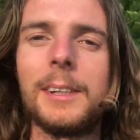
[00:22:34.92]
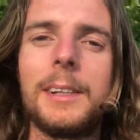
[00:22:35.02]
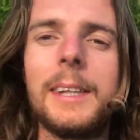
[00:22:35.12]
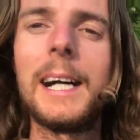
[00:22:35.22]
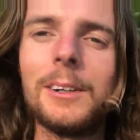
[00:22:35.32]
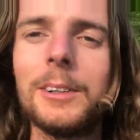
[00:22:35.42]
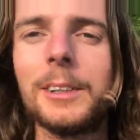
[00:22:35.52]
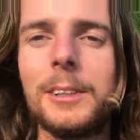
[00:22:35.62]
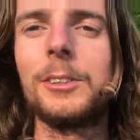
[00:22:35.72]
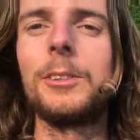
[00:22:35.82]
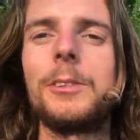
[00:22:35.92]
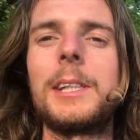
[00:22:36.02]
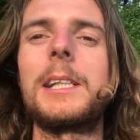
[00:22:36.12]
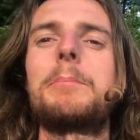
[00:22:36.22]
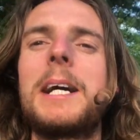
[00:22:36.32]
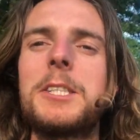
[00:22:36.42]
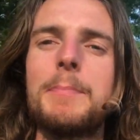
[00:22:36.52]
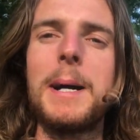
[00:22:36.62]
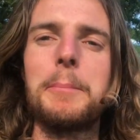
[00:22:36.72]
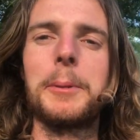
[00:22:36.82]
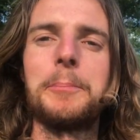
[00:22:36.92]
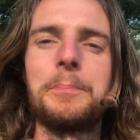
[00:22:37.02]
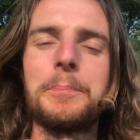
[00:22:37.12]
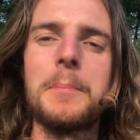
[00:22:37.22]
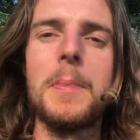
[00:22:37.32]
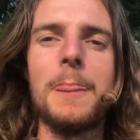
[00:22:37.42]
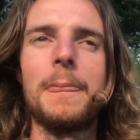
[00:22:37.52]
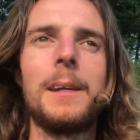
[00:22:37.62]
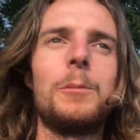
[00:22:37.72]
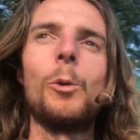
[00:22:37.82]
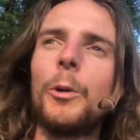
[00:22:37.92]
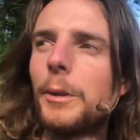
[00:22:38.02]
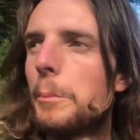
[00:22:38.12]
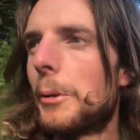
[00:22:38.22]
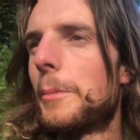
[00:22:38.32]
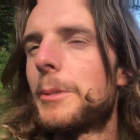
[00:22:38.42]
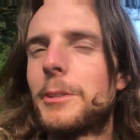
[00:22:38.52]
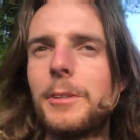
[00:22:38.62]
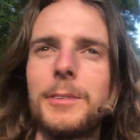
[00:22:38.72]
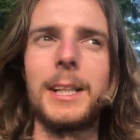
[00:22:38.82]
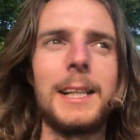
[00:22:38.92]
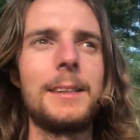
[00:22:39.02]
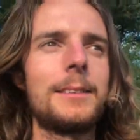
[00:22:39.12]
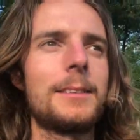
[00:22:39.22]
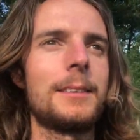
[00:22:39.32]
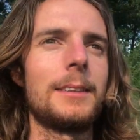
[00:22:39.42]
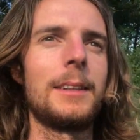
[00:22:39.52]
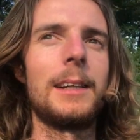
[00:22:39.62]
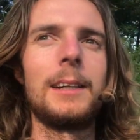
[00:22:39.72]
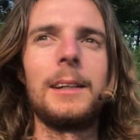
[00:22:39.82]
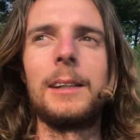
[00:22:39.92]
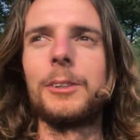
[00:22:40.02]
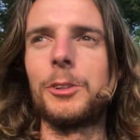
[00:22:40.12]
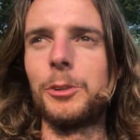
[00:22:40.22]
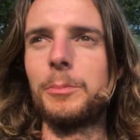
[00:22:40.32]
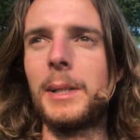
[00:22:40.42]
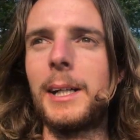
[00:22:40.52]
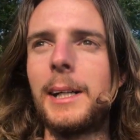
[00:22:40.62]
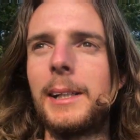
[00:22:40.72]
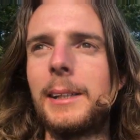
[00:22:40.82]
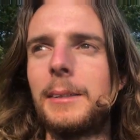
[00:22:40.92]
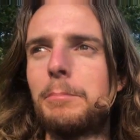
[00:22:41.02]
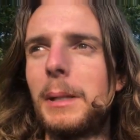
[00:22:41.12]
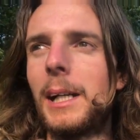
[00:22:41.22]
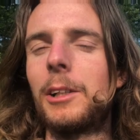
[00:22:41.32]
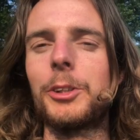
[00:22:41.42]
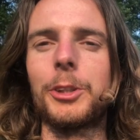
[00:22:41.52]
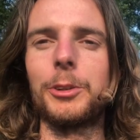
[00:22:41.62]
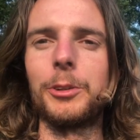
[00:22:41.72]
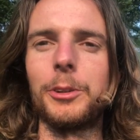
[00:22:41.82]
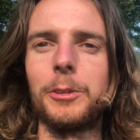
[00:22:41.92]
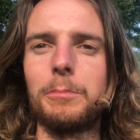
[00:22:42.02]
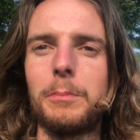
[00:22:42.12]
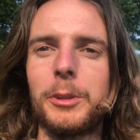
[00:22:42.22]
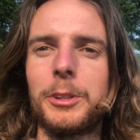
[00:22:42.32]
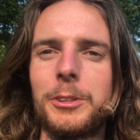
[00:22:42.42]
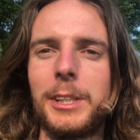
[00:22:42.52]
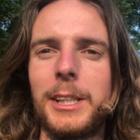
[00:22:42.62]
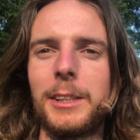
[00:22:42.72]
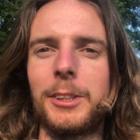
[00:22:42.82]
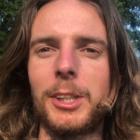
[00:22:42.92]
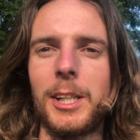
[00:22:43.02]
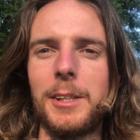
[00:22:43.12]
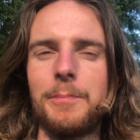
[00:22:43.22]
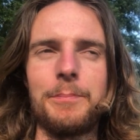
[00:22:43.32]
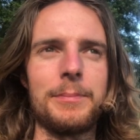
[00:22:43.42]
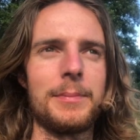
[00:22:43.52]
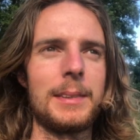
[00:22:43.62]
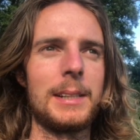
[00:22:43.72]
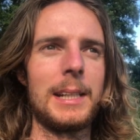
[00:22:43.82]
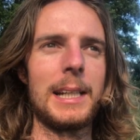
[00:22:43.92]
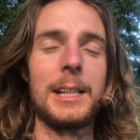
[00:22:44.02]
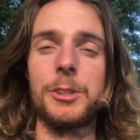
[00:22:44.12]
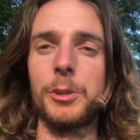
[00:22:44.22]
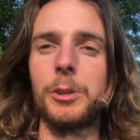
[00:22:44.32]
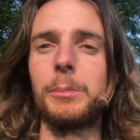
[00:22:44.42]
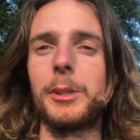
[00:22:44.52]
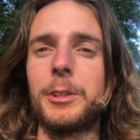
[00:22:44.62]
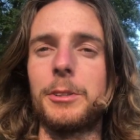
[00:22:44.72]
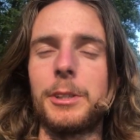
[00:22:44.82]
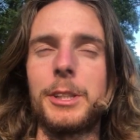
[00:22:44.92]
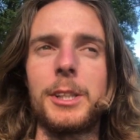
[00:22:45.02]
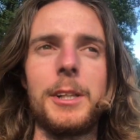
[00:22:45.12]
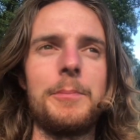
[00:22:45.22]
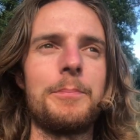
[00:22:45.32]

Now I'm going to do the base map, walk the perimeter of the land, do my biological monitoring chart and soil monitoring chart,